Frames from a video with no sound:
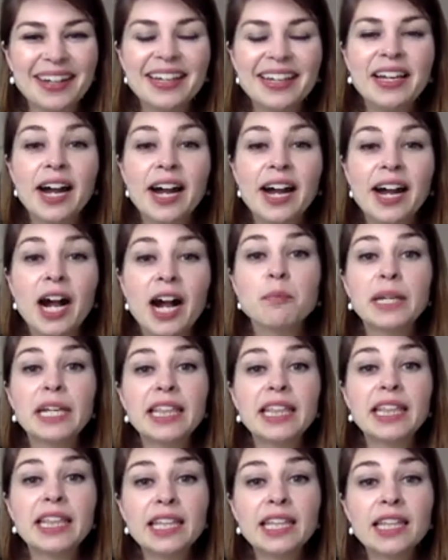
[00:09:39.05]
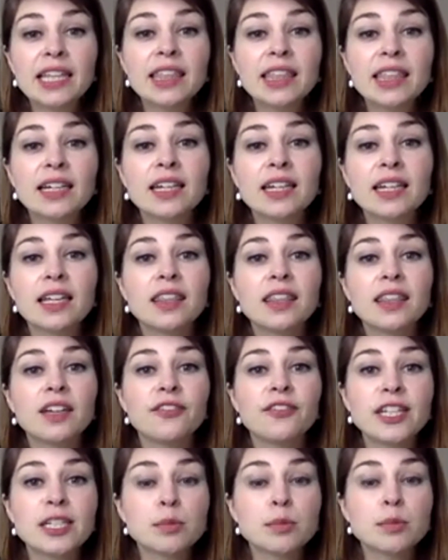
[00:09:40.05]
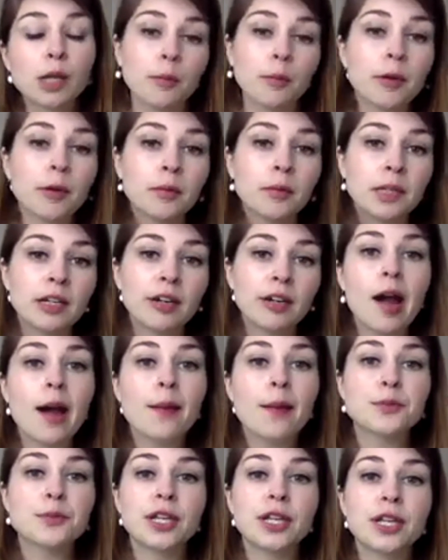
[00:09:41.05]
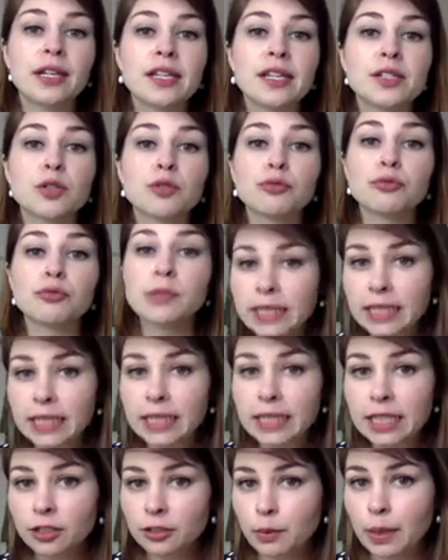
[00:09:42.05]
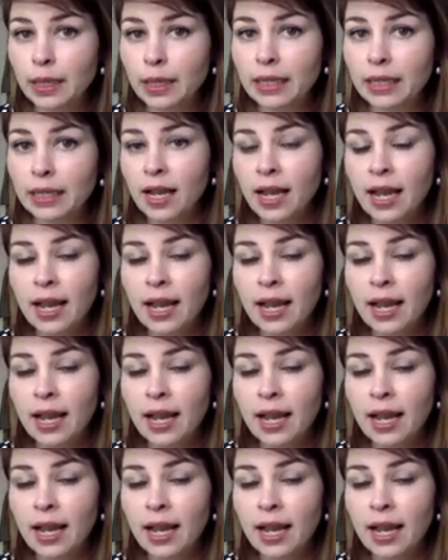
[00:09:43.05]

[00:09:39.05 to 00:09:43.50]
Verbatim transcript: Um, but I think that the Facebook Premiere option is a really good one.